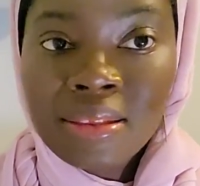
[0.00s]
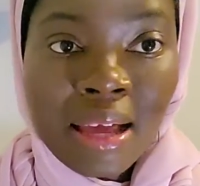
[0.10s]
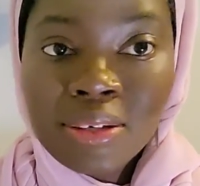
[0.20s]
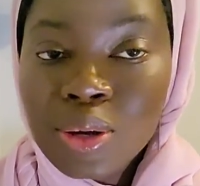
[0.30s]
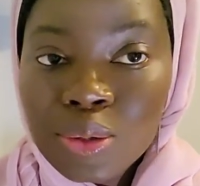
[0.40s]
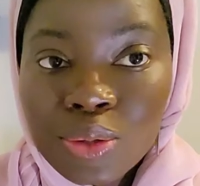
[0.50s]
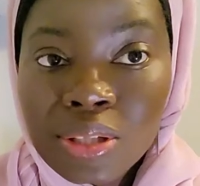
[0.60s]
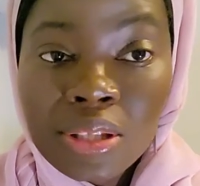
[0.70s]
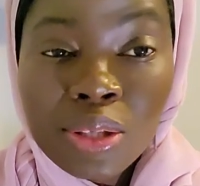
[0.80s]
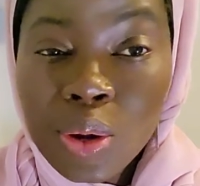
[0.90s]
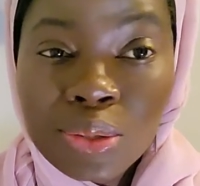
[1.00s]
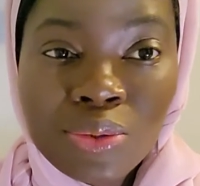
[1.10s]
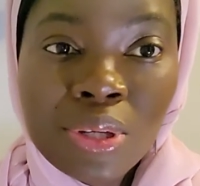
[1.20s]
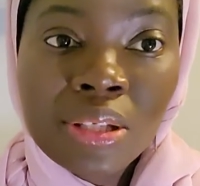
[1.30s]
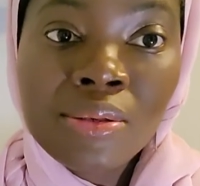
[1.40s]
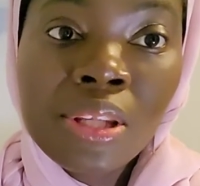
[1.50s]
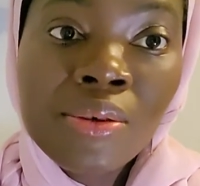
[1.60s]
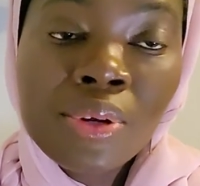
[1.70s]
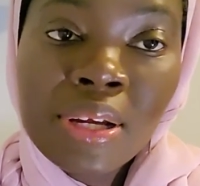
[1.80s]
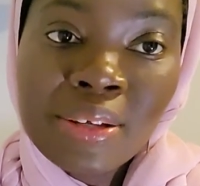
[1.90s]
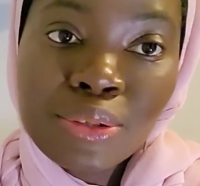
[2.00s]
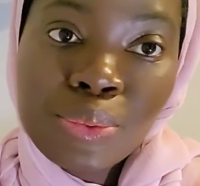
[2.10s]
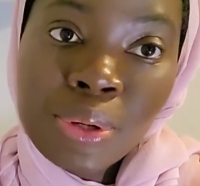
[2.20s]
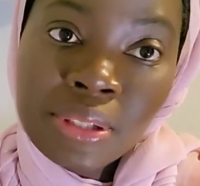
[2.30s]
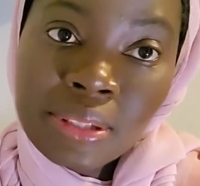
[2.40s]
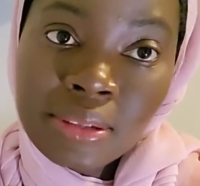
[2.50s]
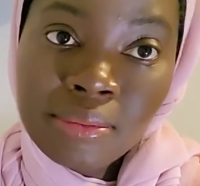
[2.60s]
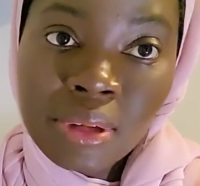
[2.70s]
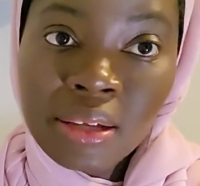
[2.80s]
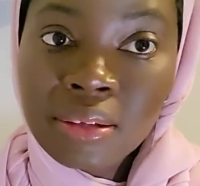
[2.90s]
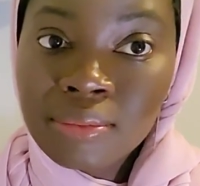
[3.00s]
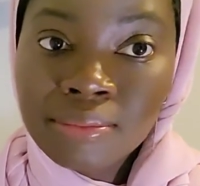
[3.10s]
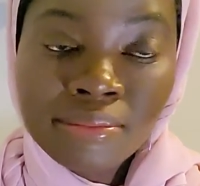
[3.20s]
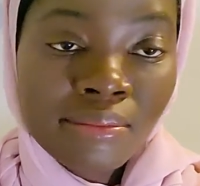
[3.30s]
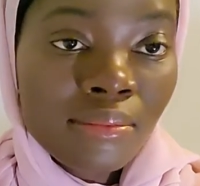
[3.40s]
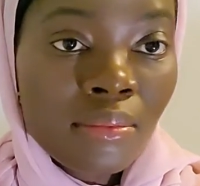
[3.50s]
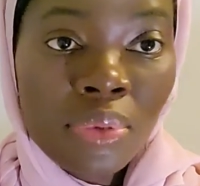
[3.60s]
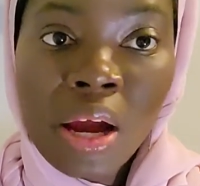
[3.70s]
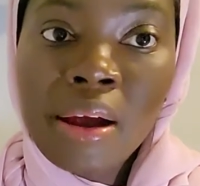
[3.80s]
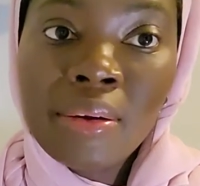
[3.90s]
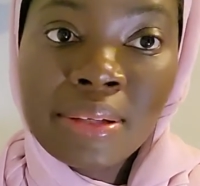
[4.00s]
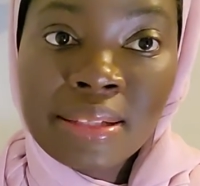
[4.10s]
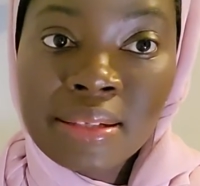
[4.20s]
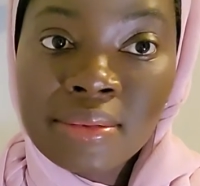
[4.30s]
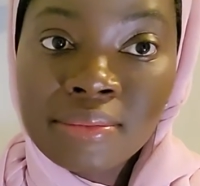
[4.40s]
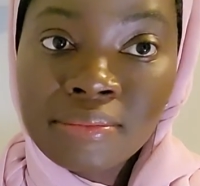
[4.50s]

that doctorate degree that you want? Like, priority.